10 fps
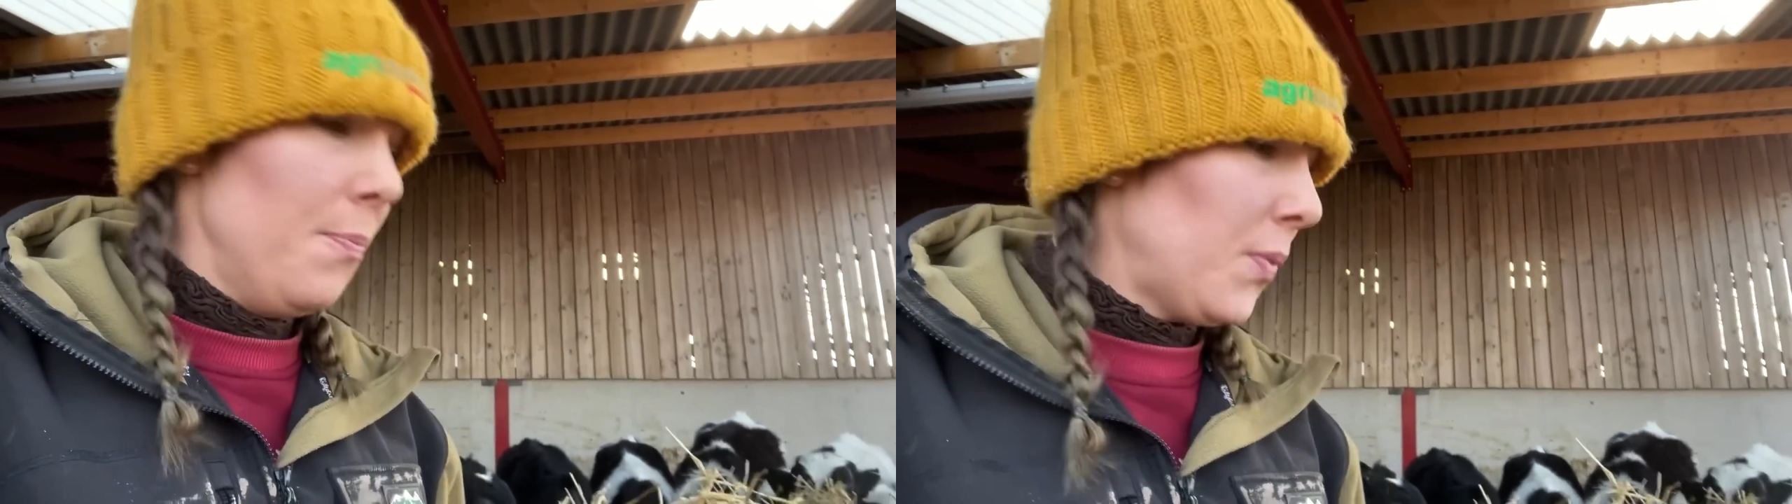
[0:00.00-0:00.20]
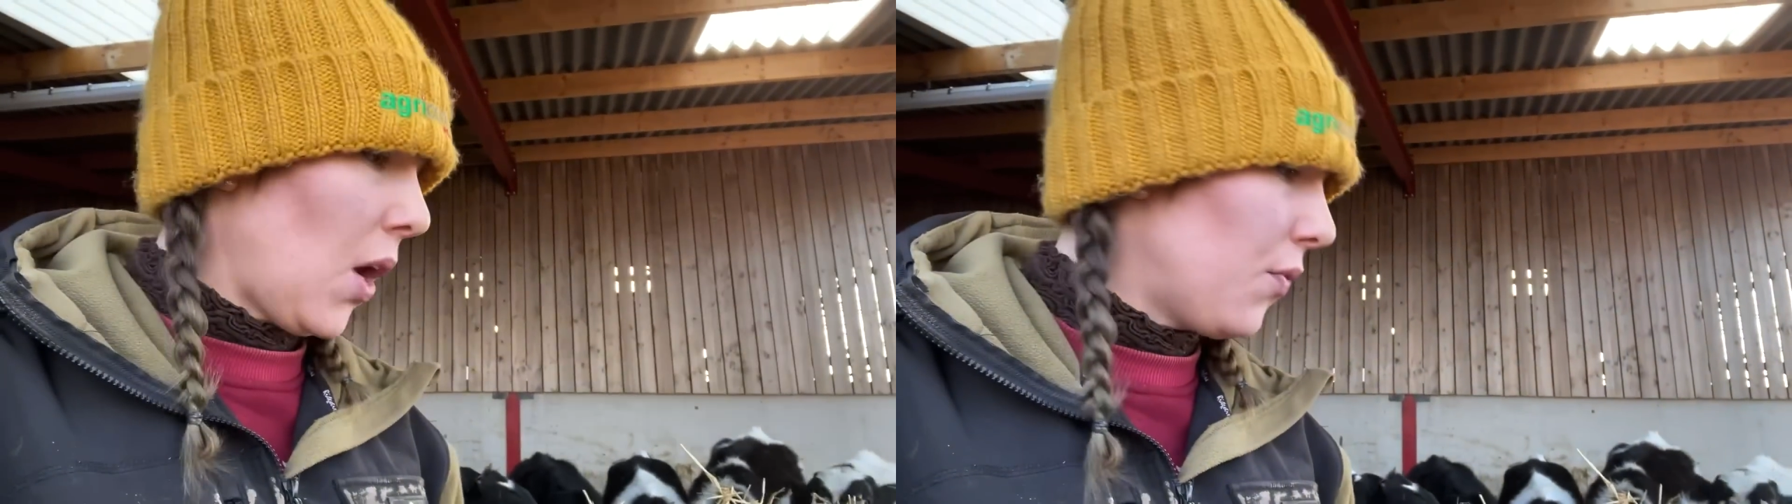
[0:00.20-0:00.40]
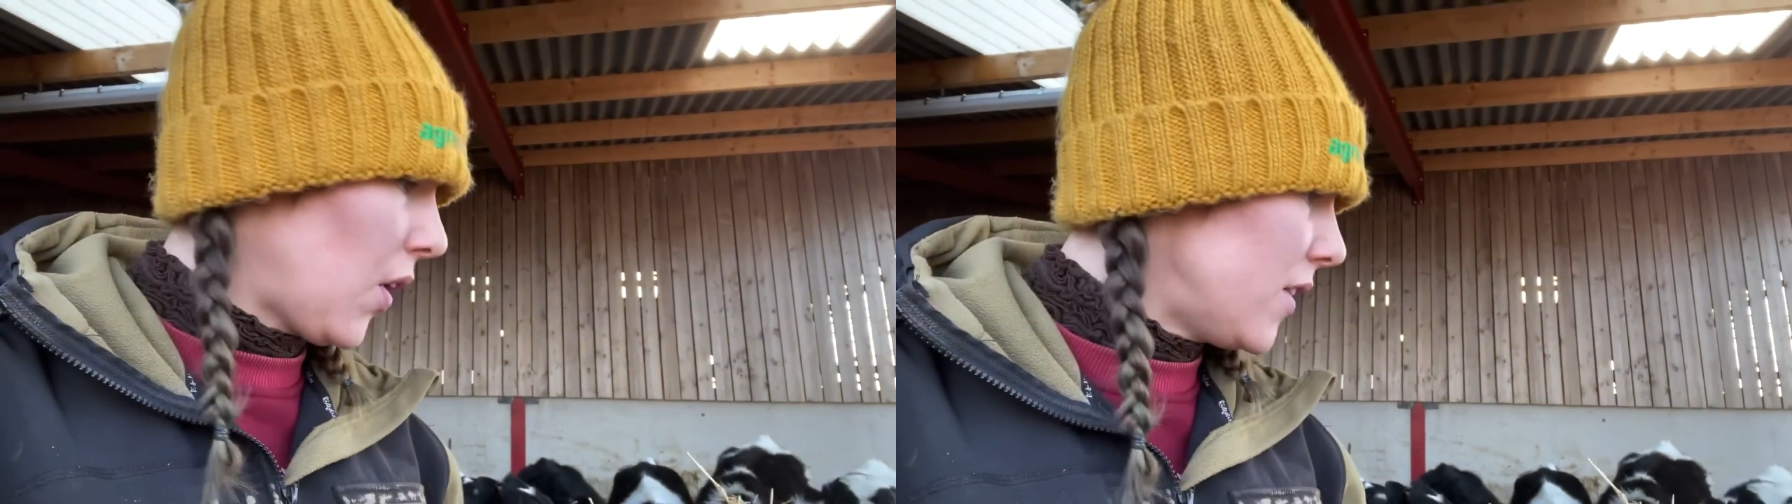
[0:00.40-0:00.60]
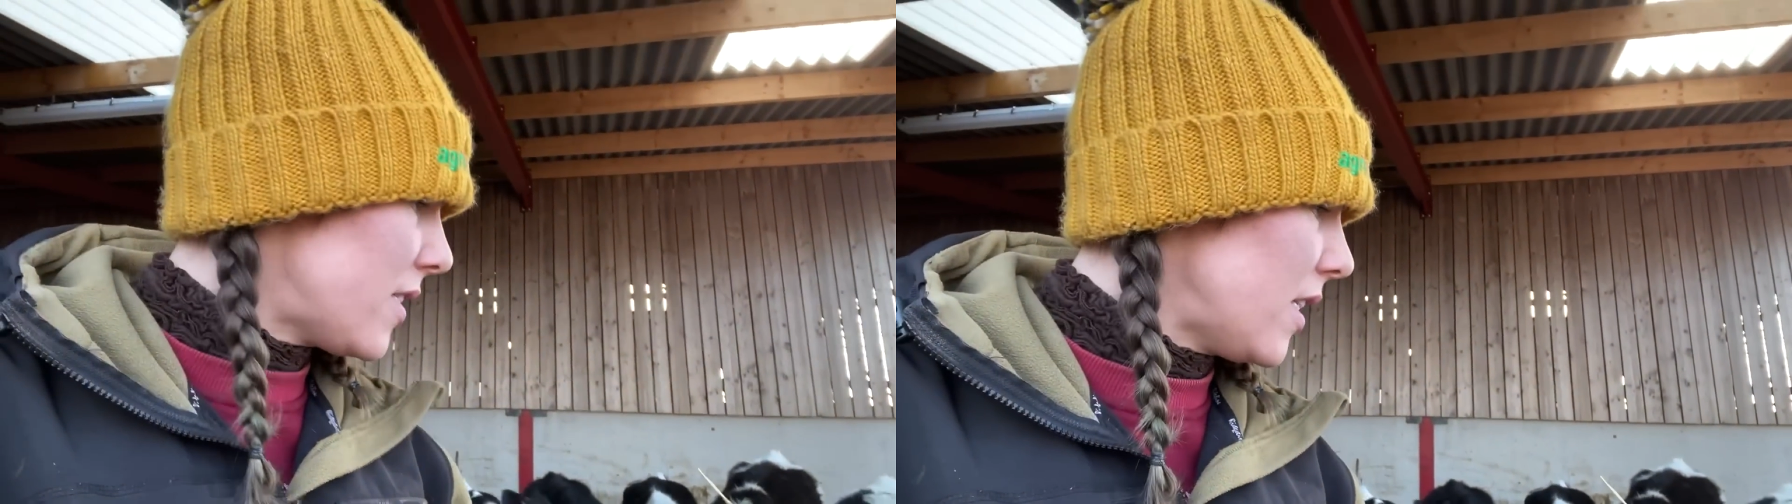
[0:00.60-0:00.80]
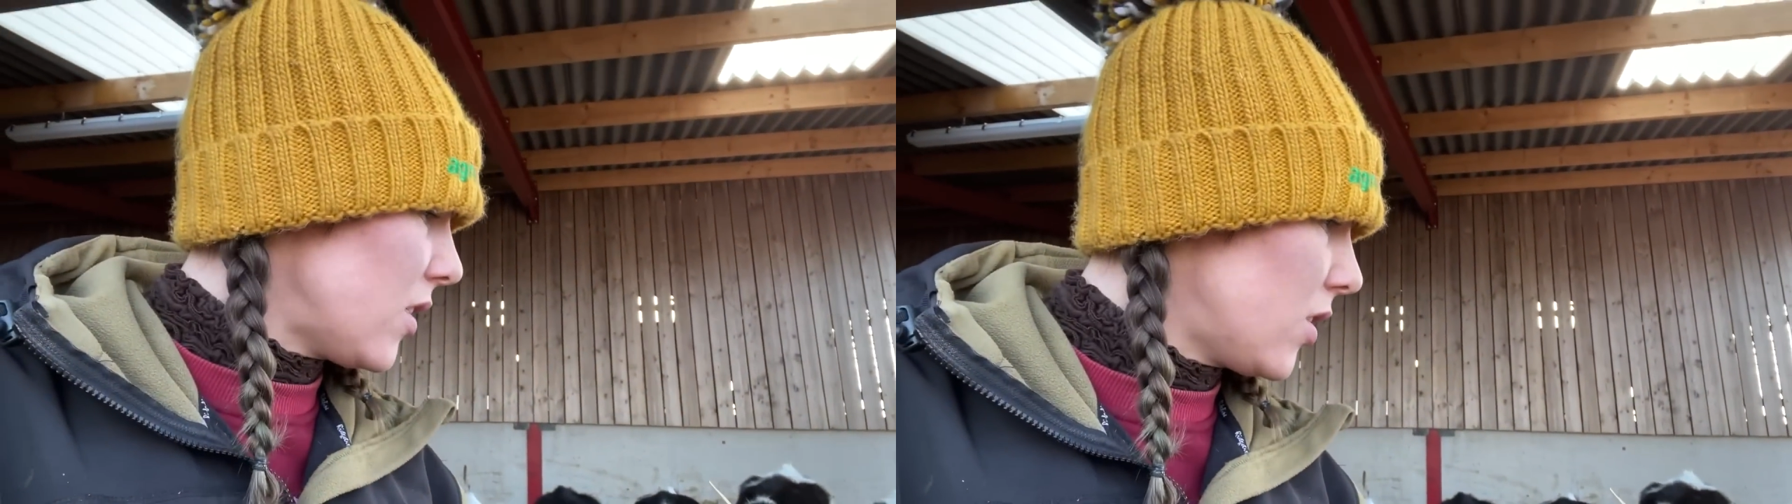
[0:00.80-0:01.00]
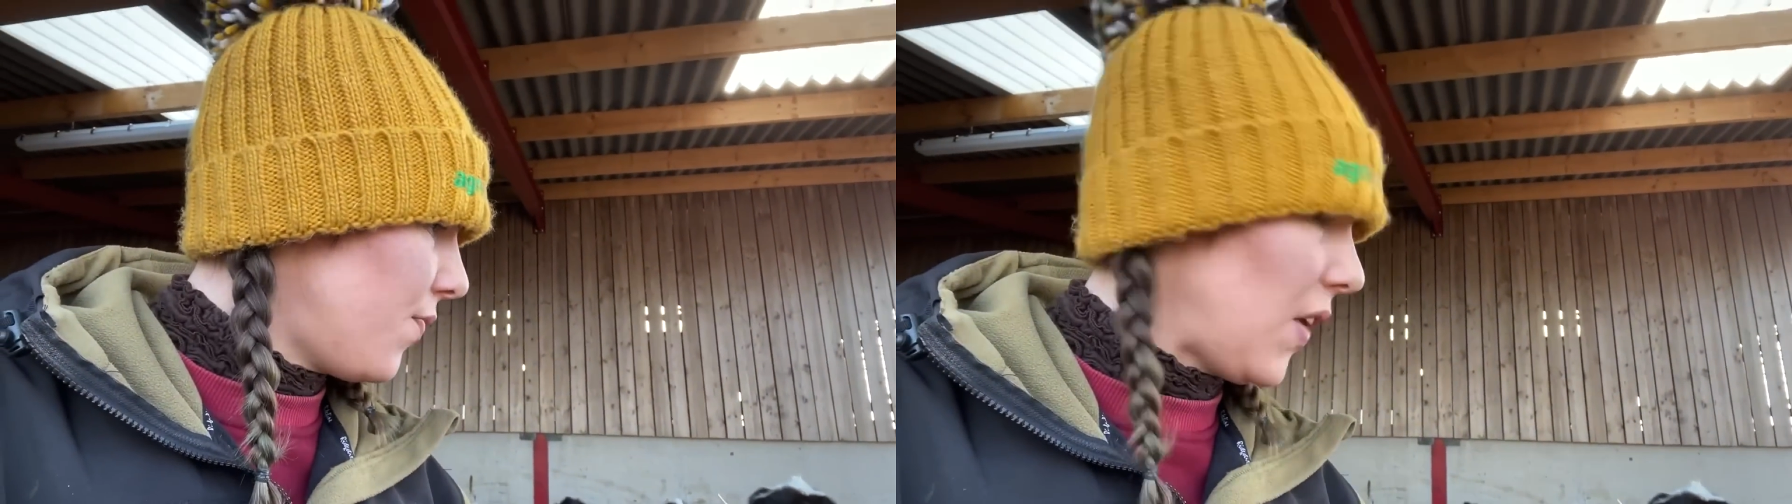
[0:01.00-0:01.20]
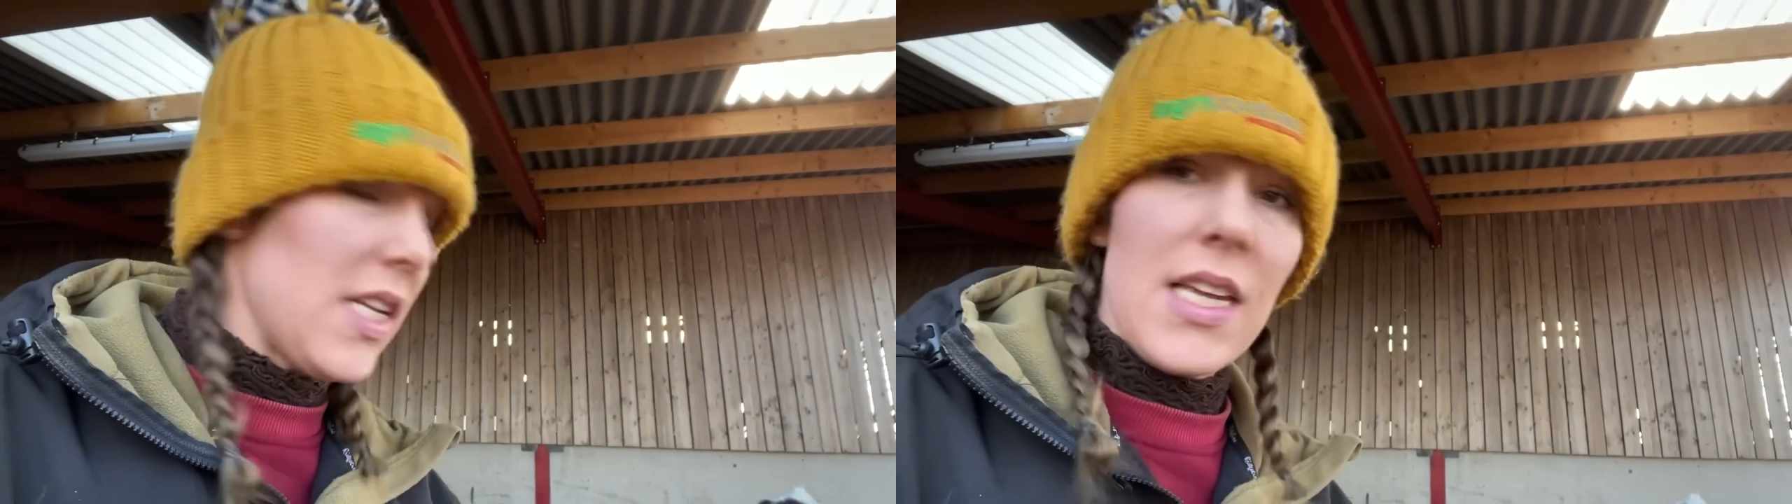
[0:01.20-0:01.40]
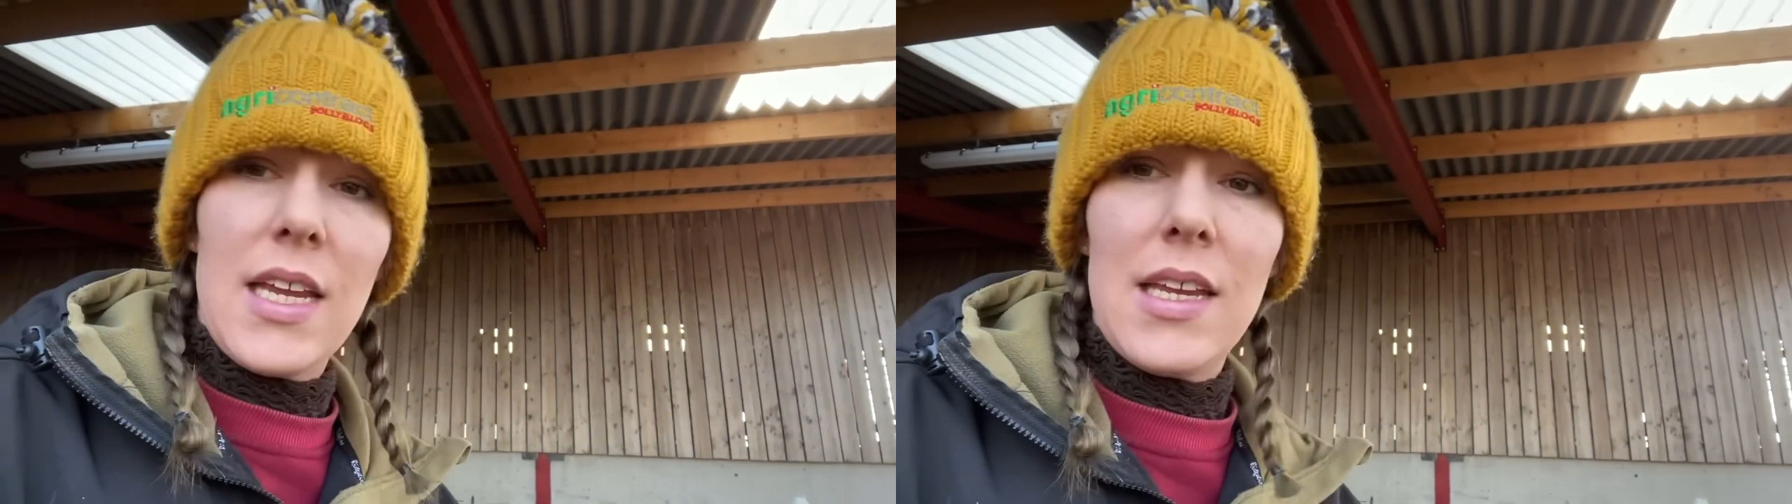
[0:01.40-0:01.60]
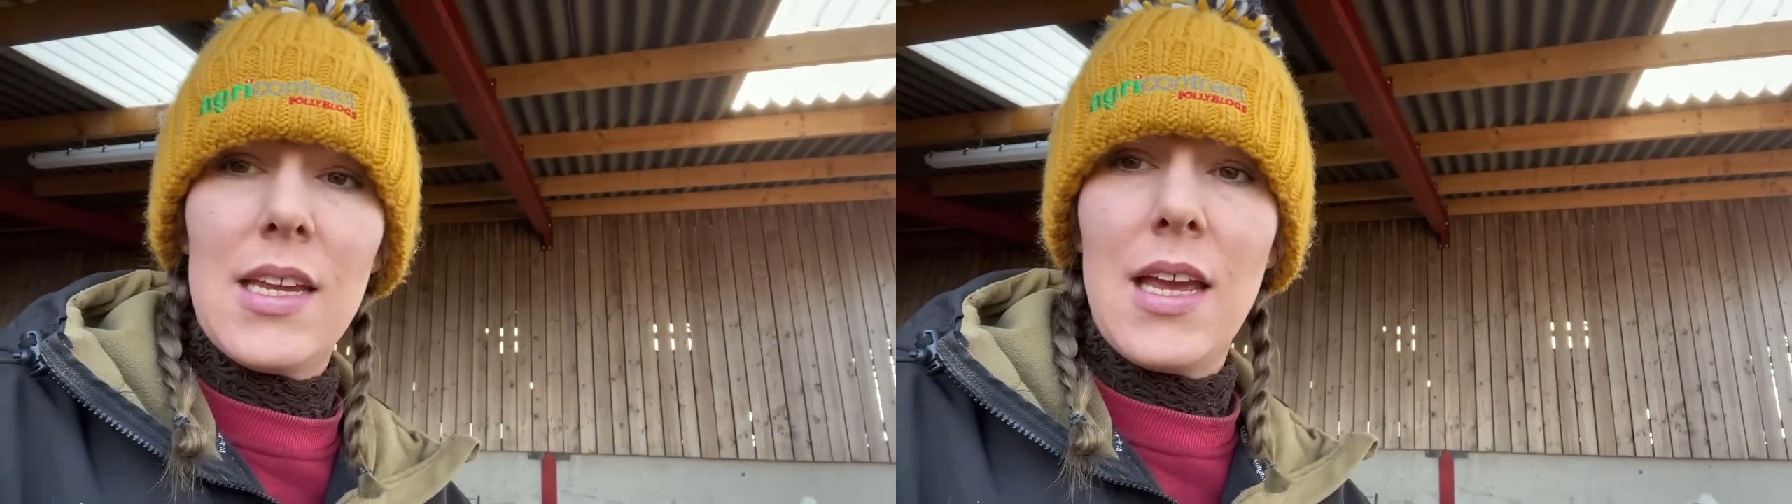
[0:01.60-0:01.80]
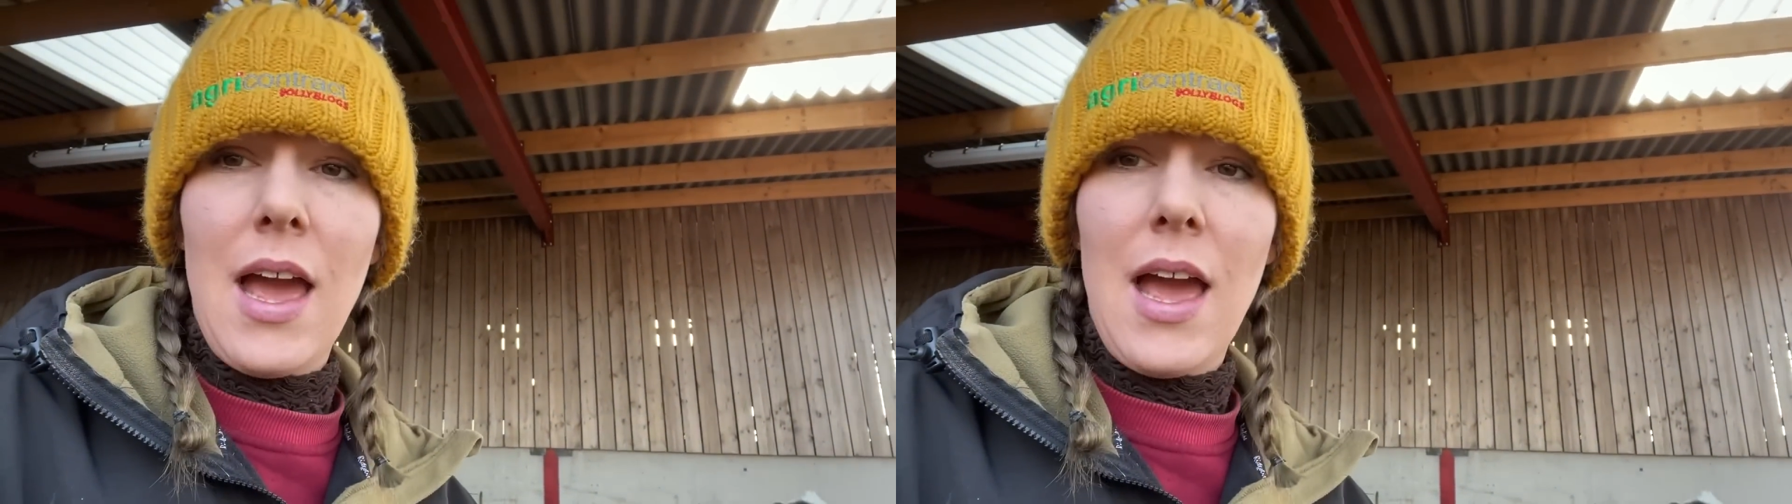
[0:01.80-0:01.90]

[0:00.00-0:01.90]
have considered feeding